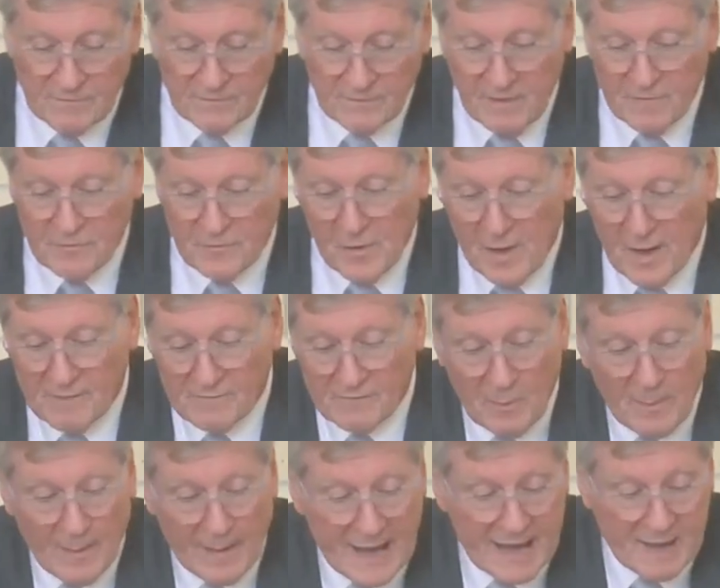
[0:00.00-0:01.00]
if you have a
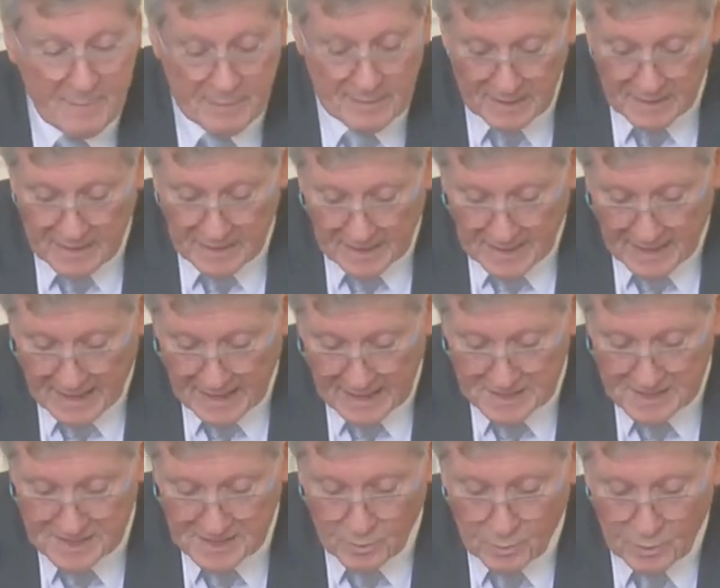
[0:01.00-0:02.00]
Bible that
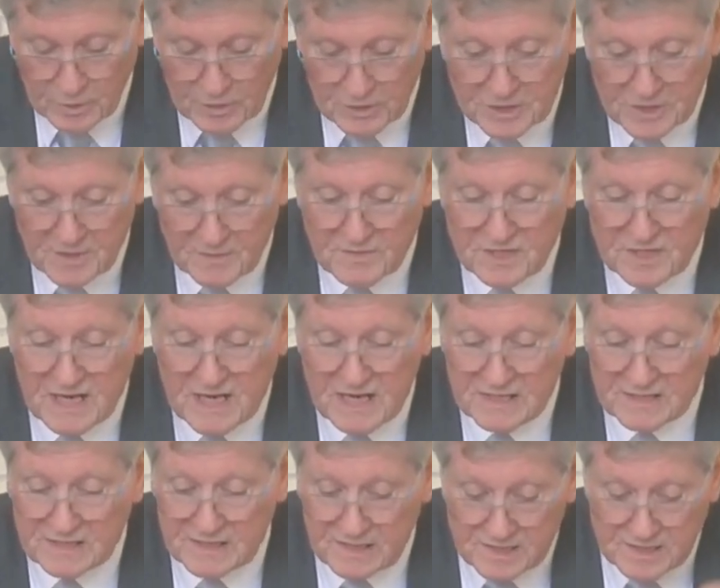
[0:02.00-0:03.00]
has the words of
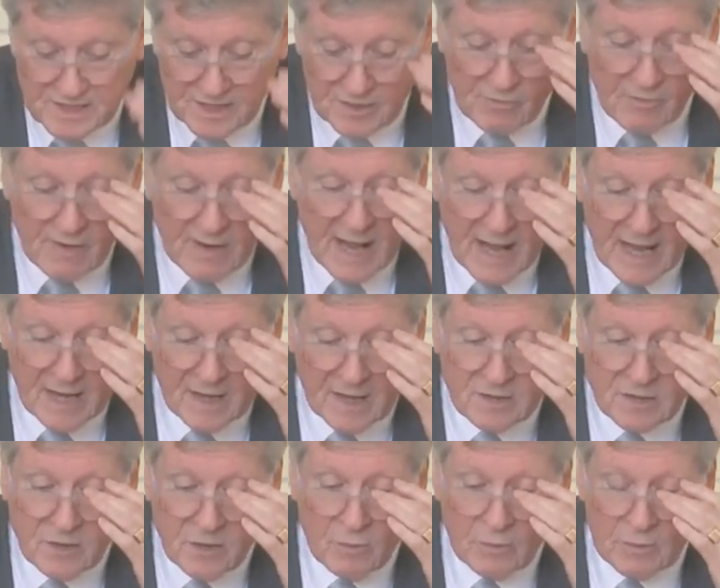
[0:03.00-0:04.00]
Jesus in red,
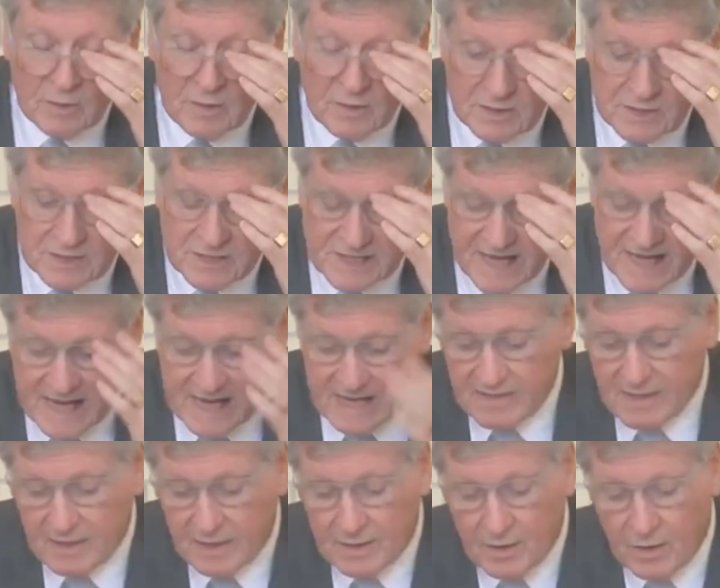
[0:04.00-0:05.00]
you will see
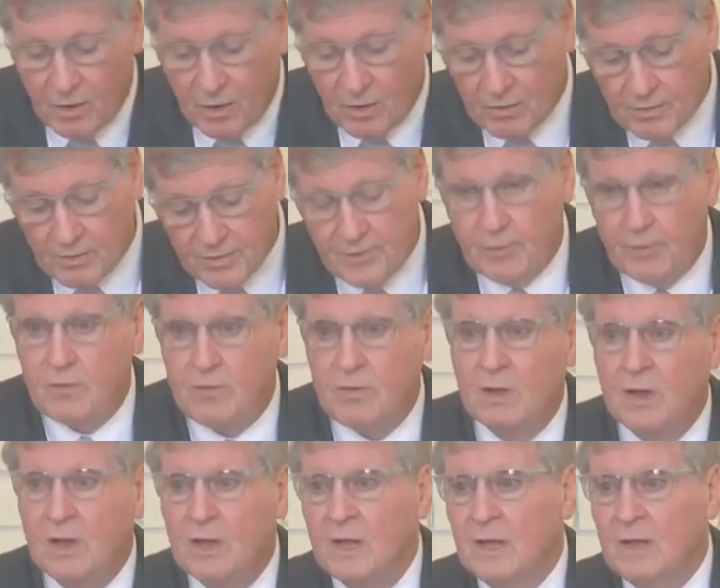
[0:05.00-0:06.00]
that all through
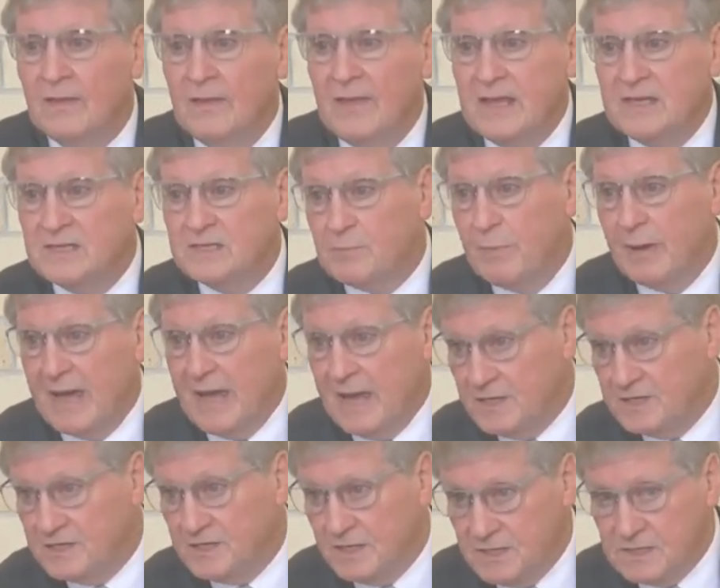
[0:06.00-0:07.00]
these
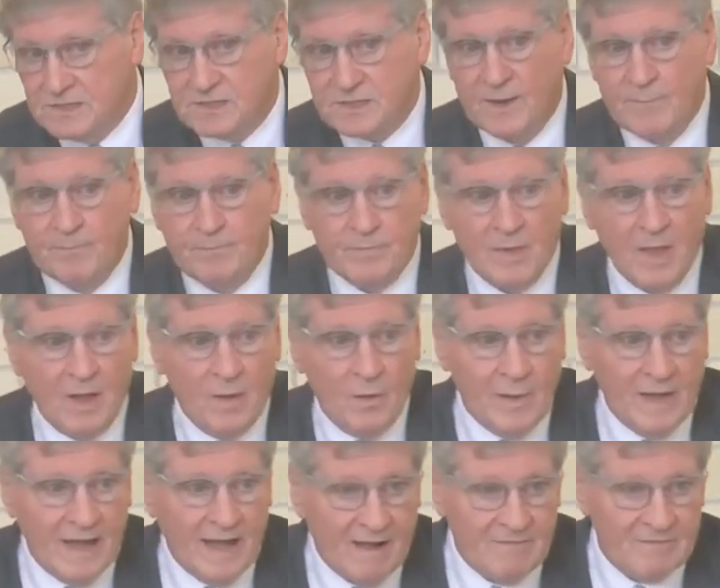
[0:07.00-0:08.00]
pages,
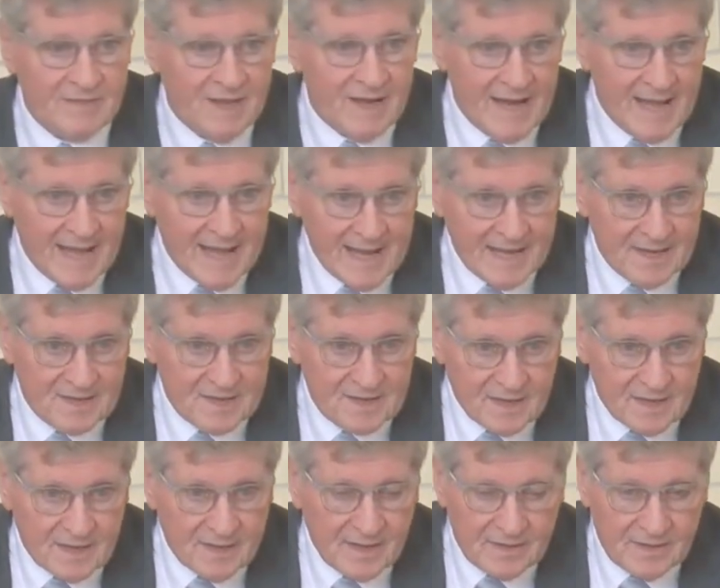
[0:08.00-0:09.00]
we have the
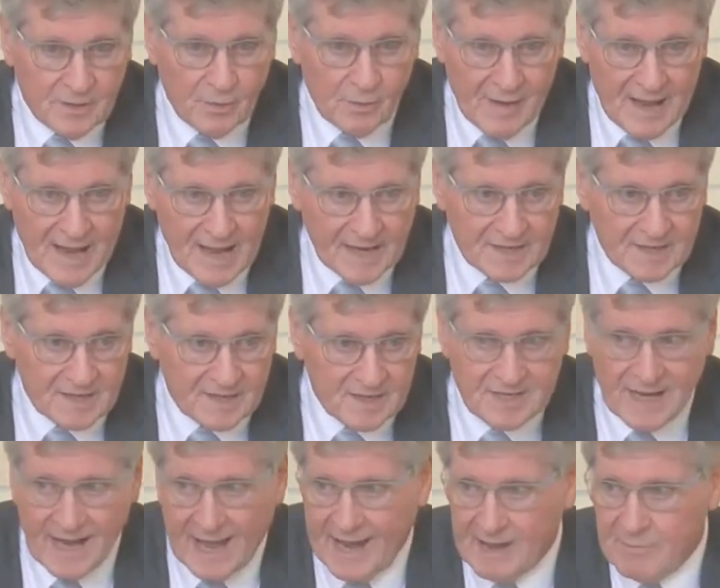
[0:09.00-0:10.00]
red
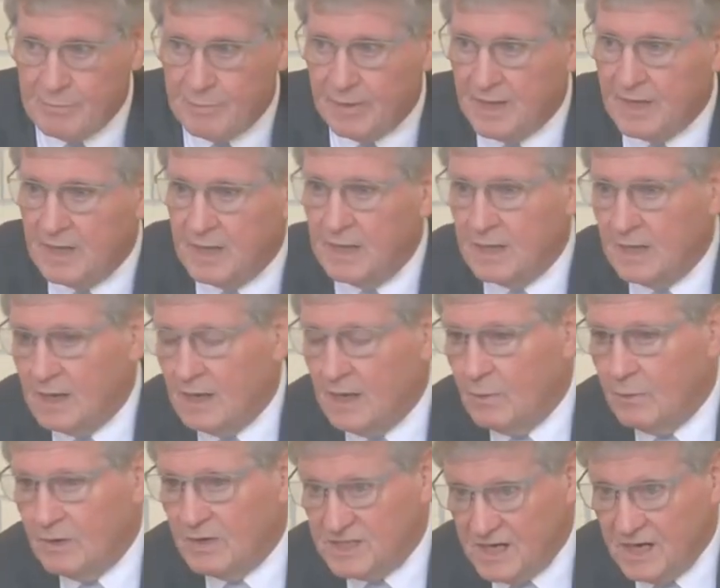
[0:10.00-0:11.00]
type,
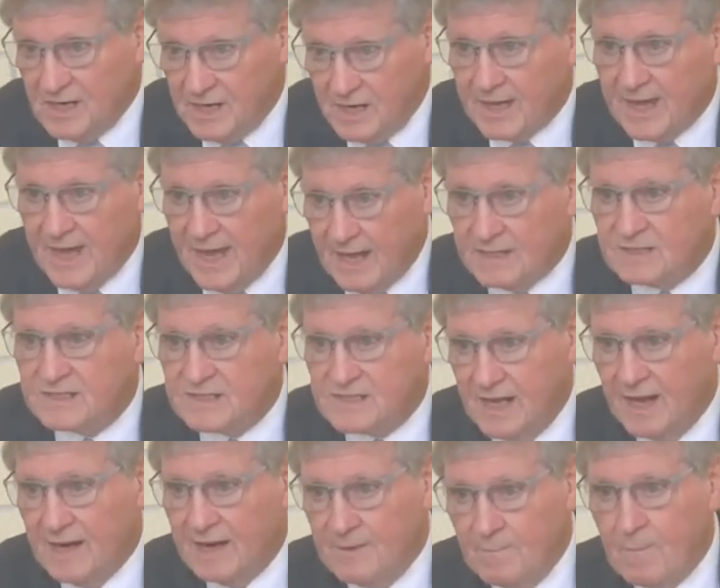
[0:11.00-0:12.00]
which indicates
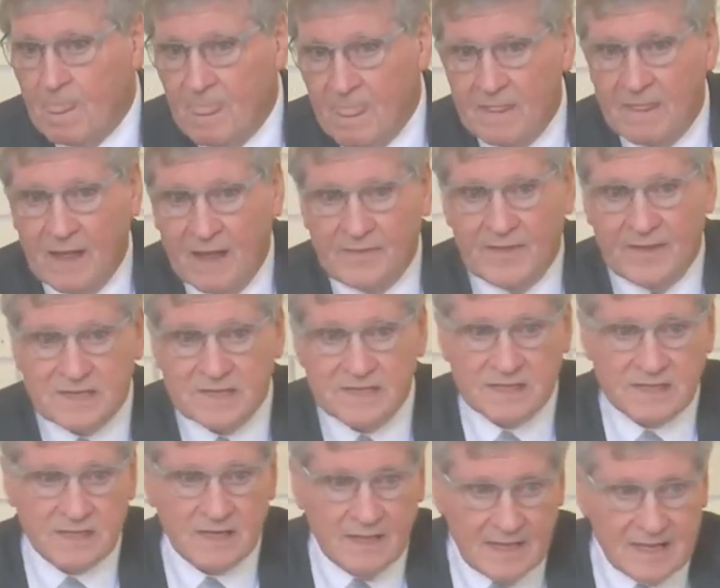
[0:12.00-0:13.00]
that
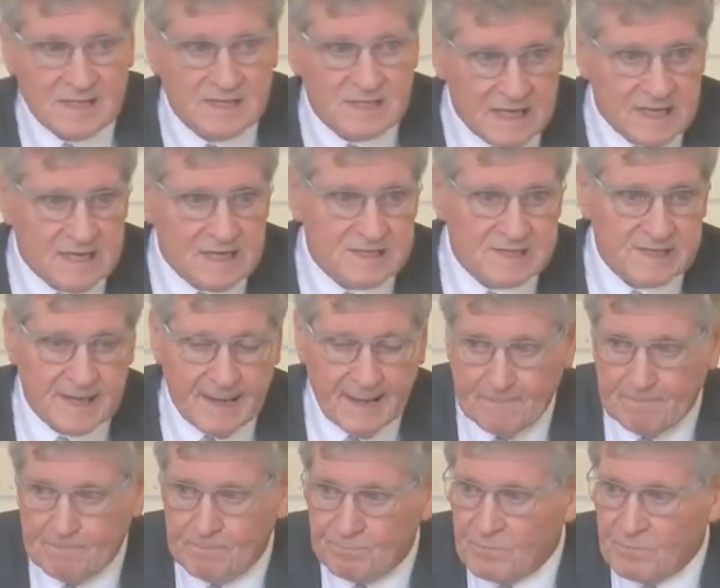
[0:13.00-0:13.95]
this is a